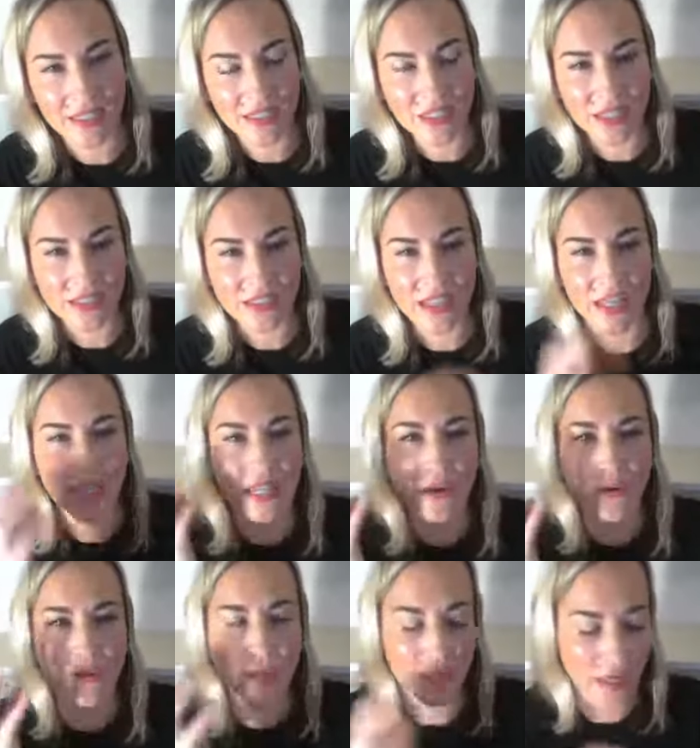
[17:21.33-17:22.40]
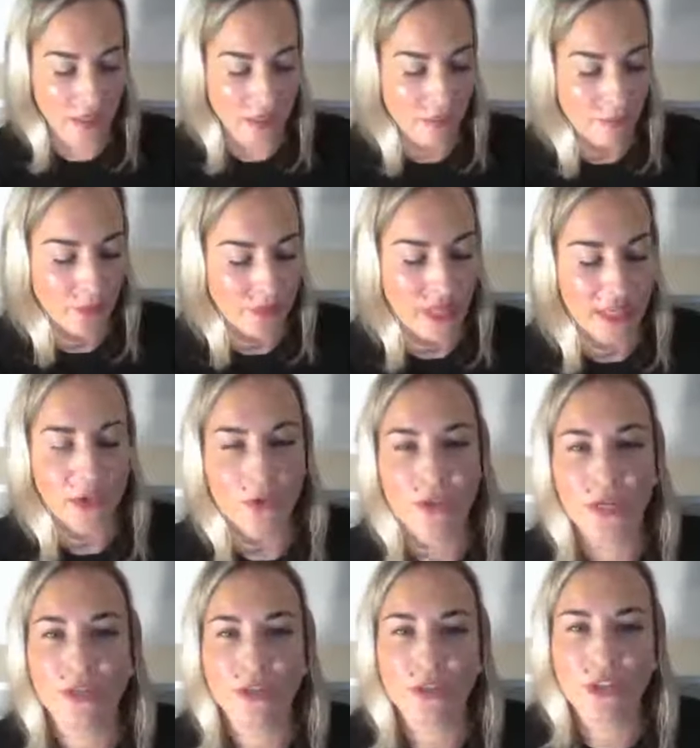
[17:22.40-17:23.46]
It says they hear the kingdom, but they
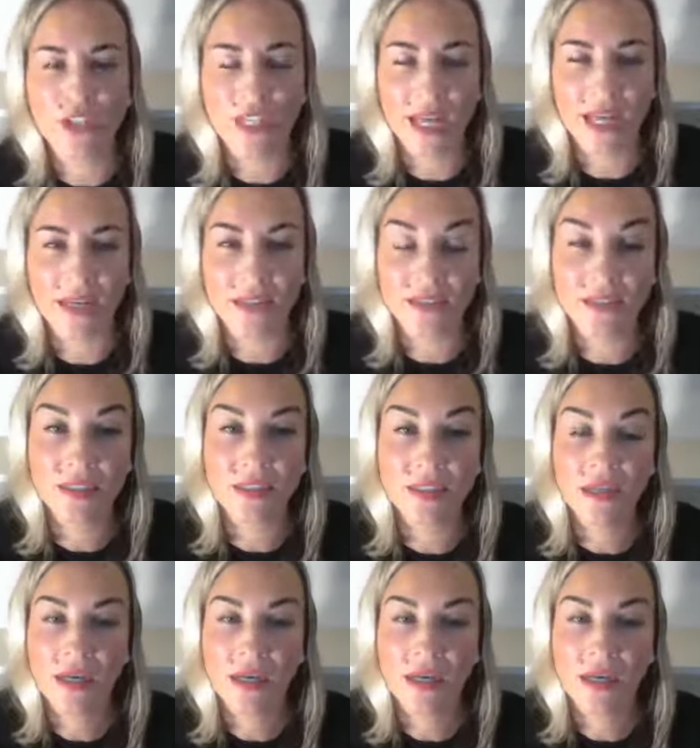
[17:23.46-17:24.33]
don't understand.